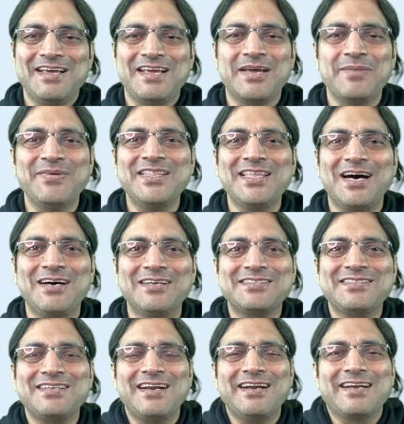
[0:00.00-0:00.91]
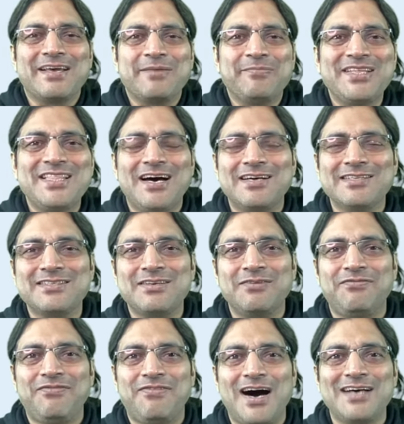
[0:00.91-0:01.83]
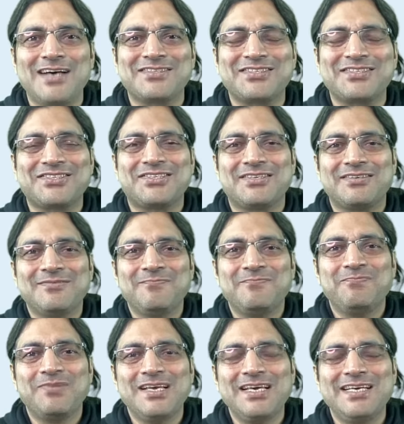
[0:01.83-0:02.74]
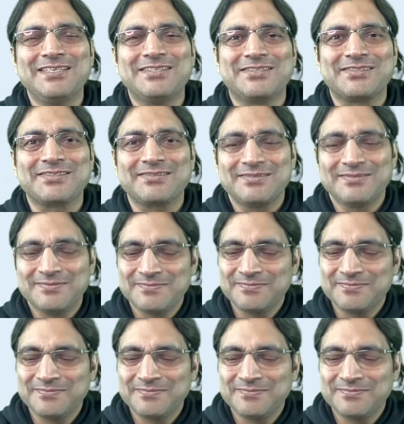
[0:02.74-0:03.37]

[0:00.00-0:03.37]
Give me the answer and give me the answer fast. Please.